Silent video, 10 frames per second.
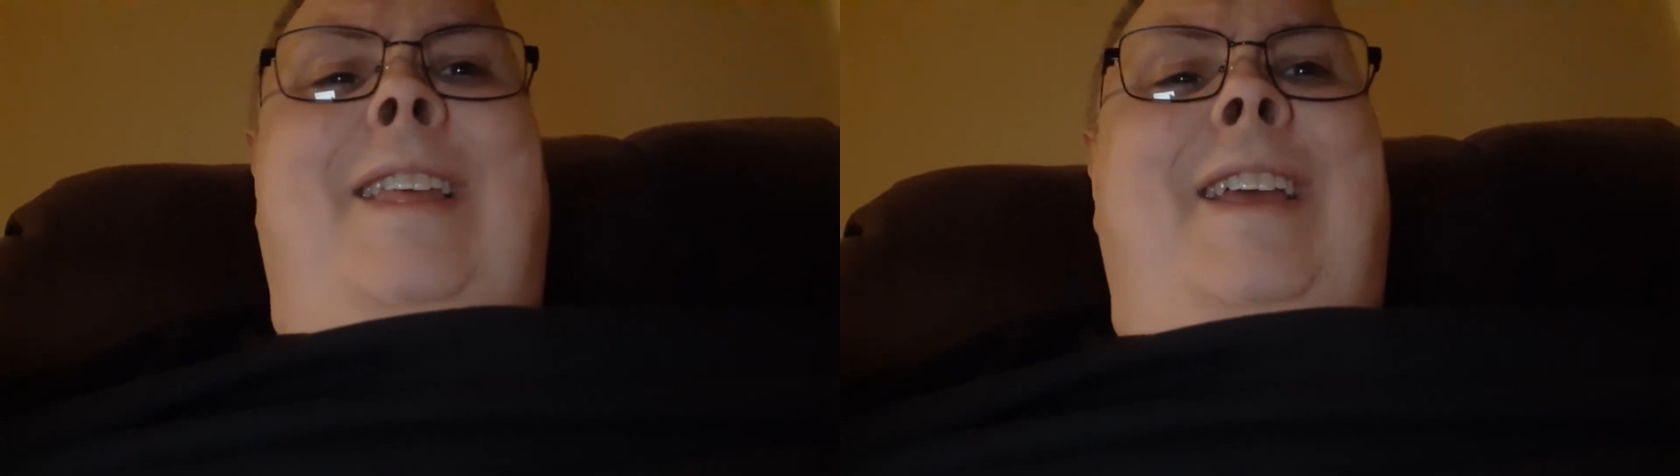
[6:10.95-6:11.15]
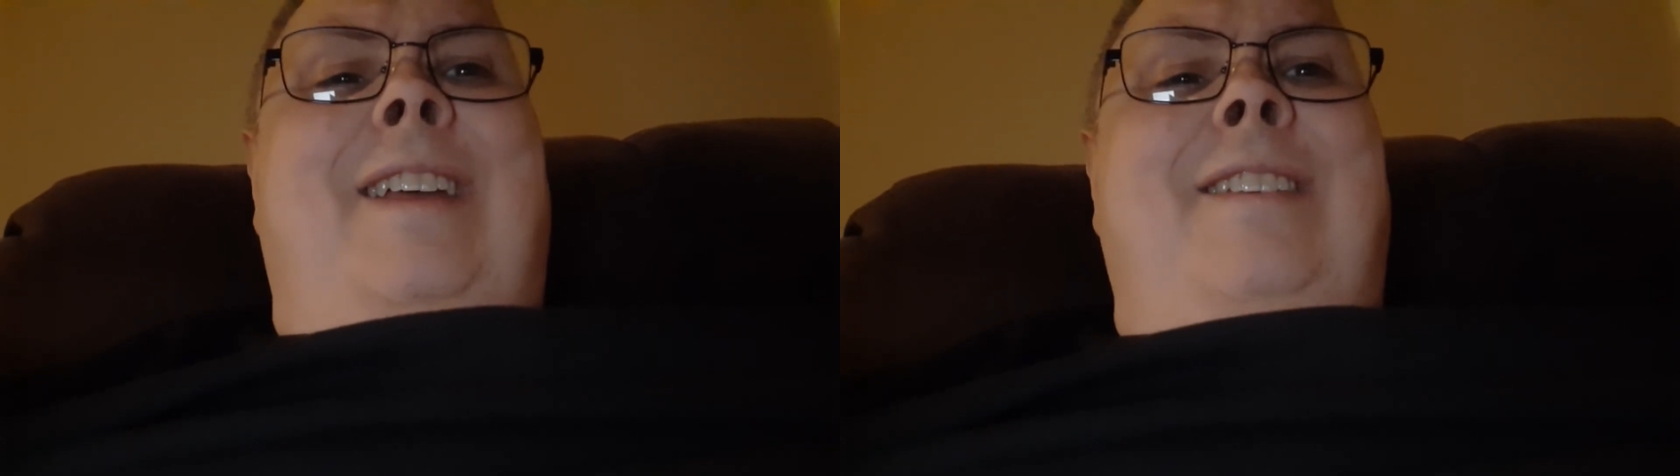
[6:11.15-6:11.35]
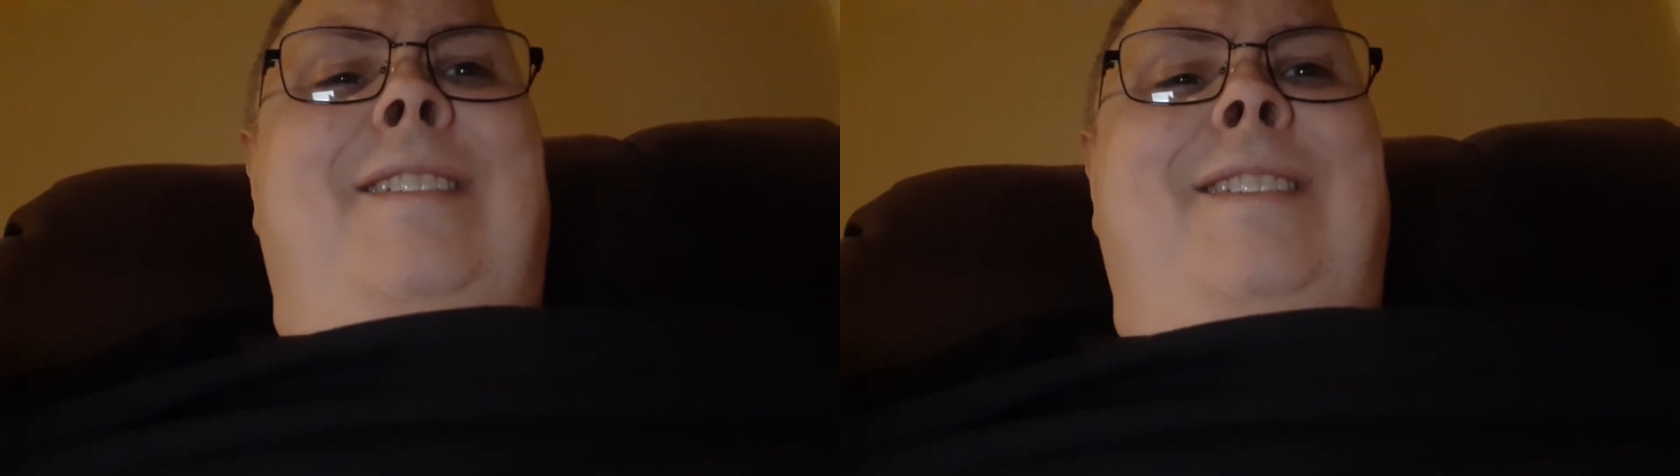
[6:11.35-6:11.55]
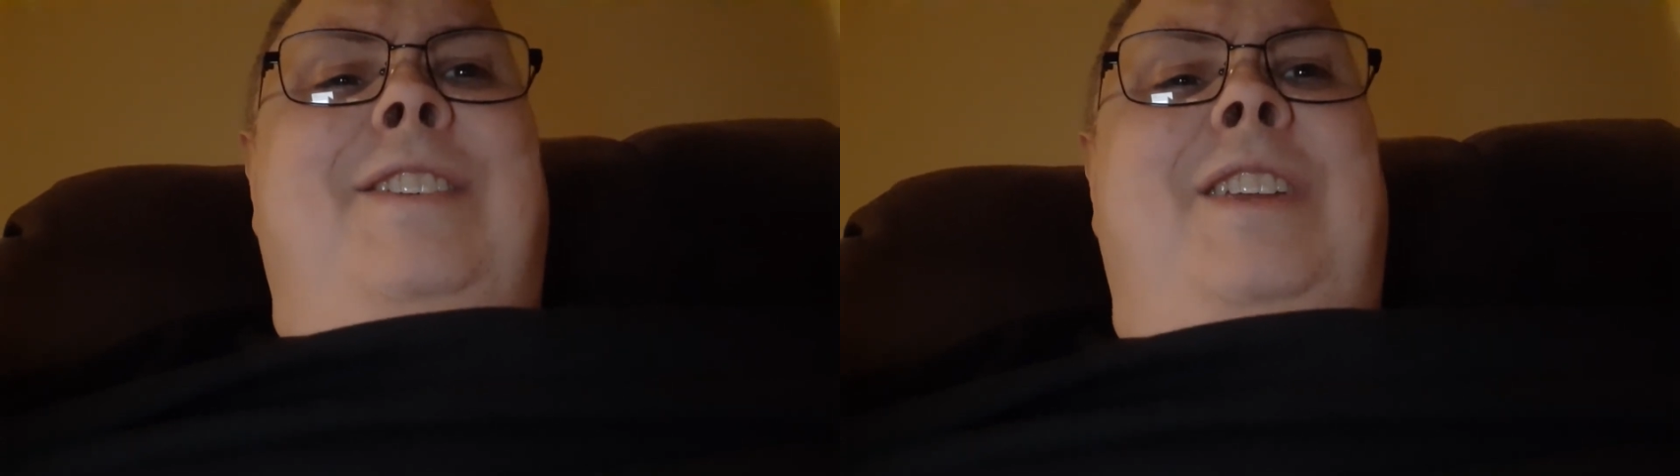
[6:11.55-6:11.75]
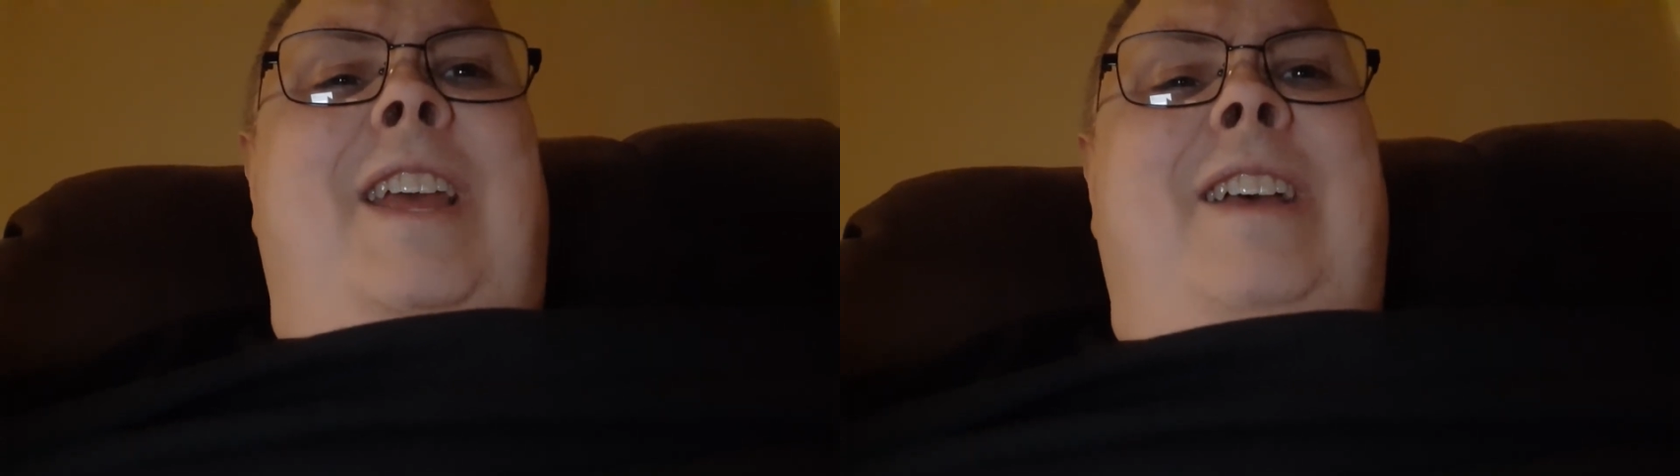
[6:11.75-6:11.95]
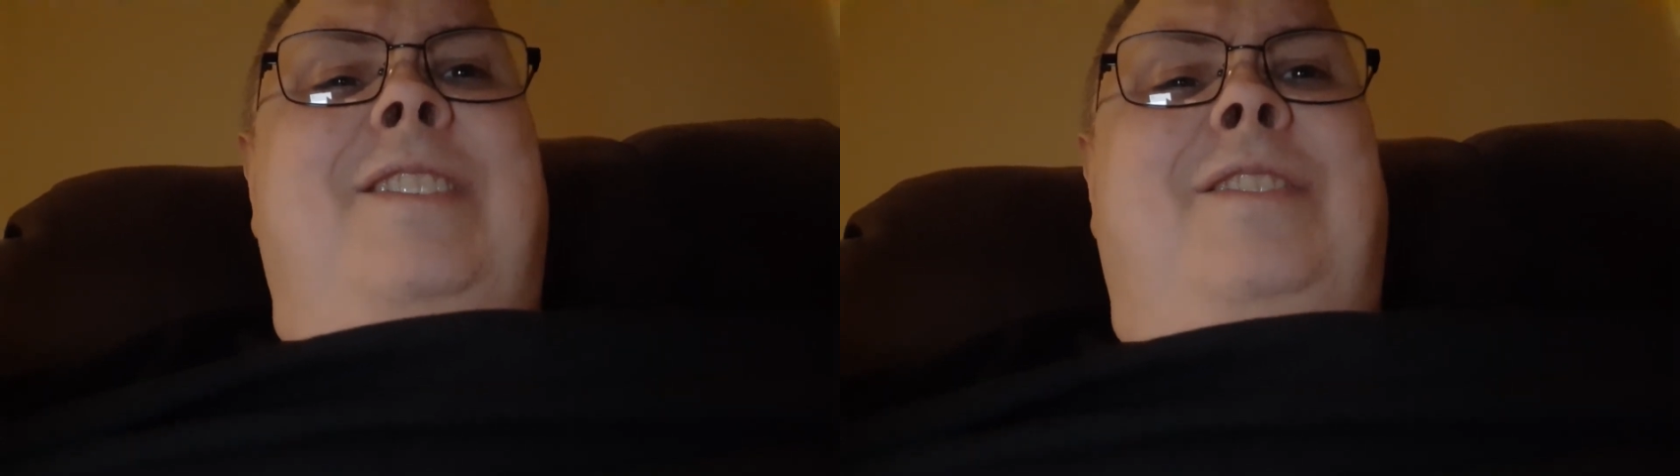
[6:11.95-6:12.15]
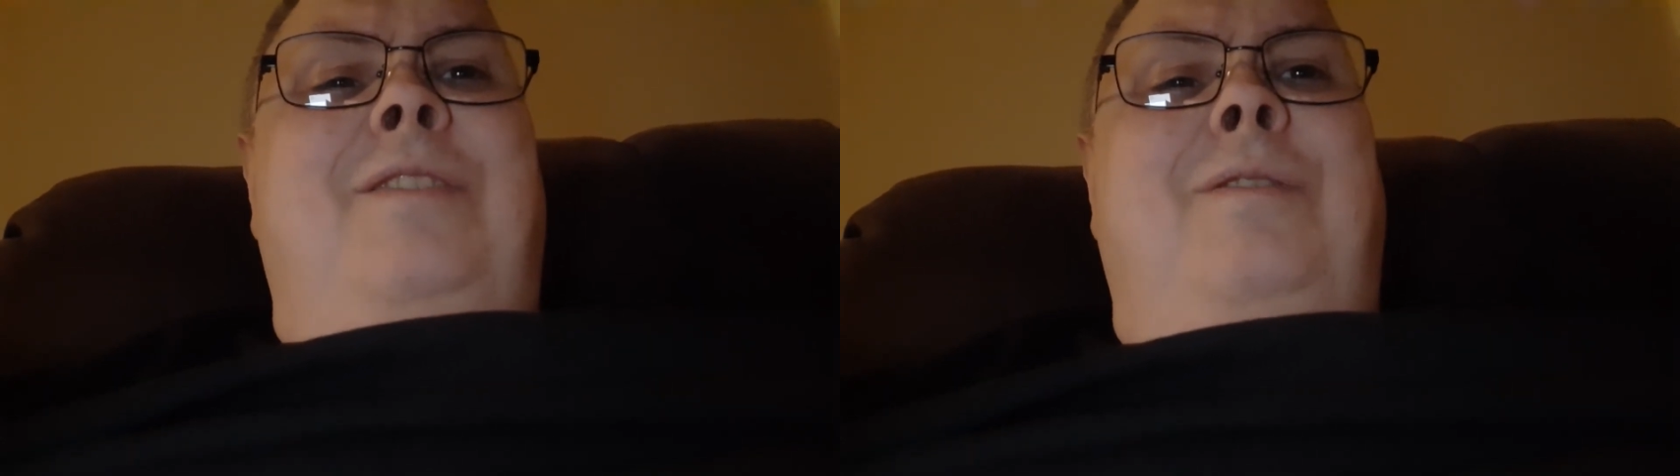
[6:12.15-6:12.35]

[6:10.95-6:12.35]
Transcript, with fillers: and she has to